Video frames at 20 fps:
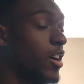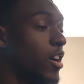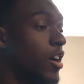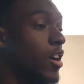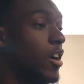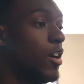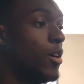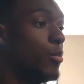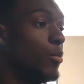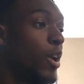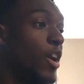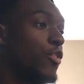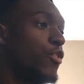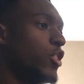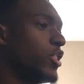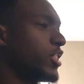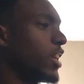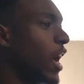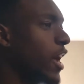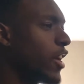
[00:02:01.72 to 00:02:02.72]
Uh,
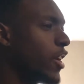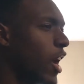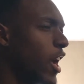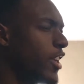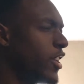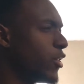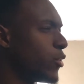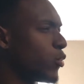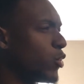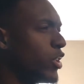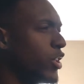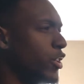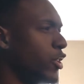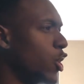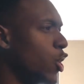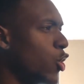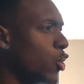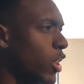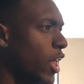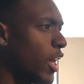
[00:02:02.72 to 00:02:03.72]
first got here, I didn't really
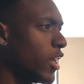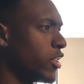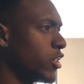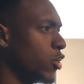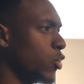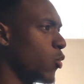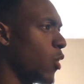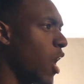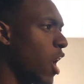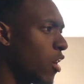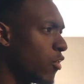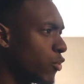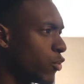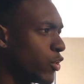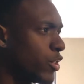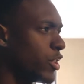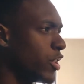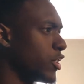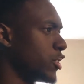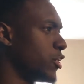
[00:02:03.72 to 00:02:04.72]
know like the
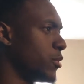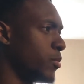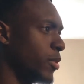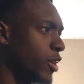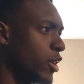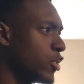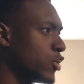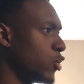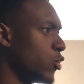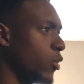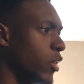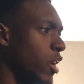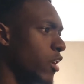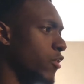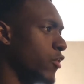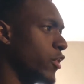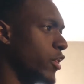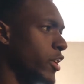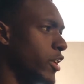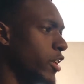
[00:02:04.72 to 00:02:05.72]
rivalry, the experience, or
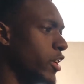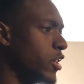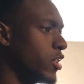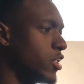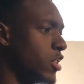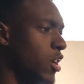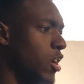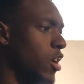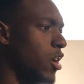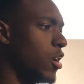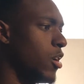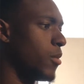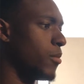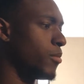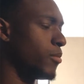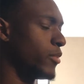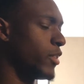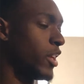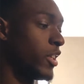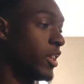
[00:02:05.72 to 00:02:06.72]
whatever it is um,
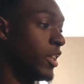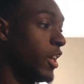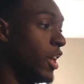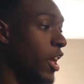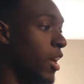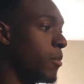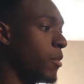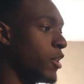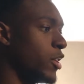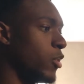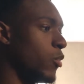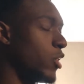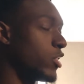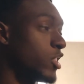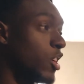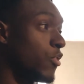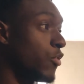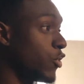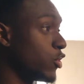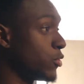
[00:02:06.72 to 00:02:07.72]
that the game. And then once
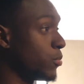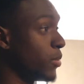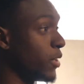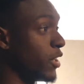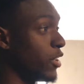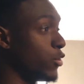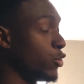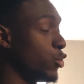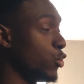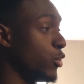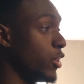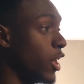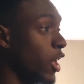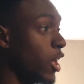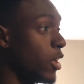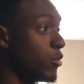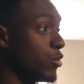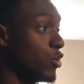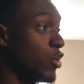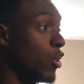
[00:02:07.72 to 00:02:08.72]
I first played in two
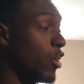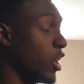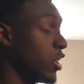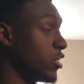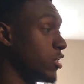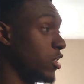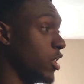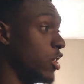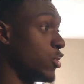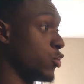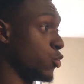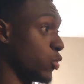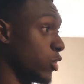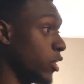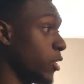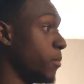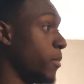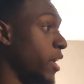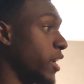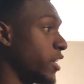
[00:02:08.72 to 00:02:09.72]
games, you know, it's, it's
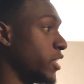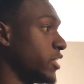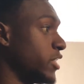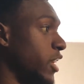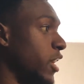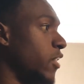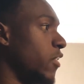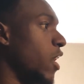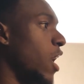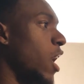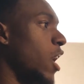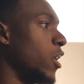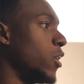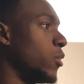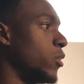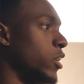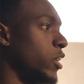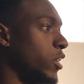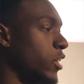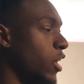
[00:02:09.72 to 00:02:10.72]
really big in the state of
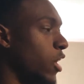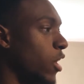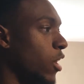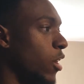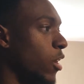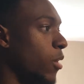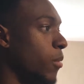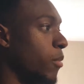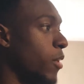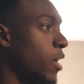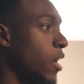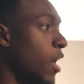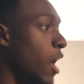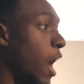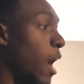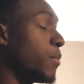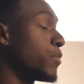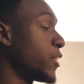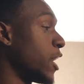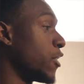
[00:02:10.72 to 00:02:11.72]
Iowa. And um,
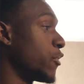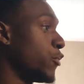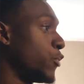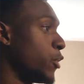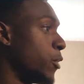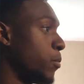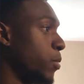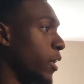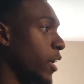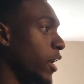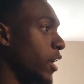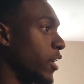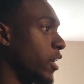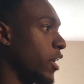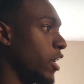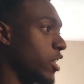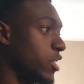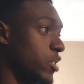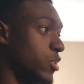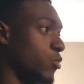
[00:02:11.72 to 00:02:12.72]
I'm thankful to play in it.
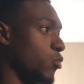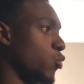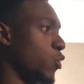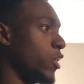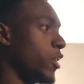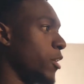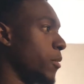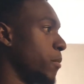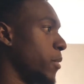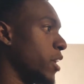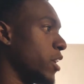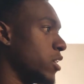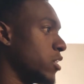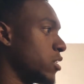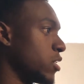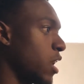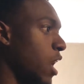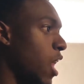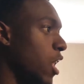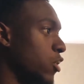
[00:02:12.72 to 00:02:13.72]
It's one of the
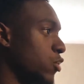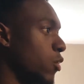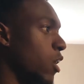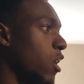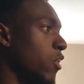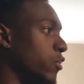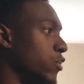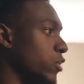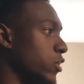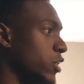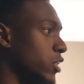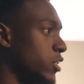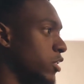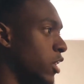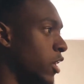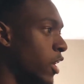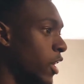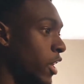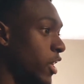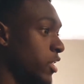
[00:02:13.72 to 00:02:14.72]
biggest college rivalries
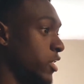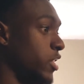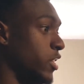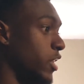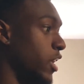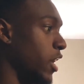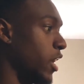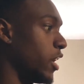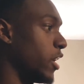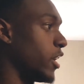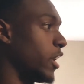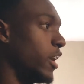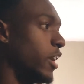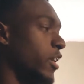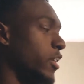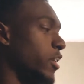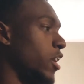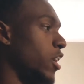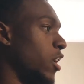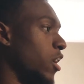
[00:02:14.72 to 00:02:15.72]
today,
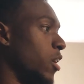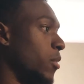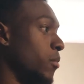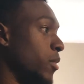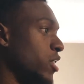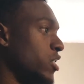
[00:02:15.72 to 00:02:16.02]
and um,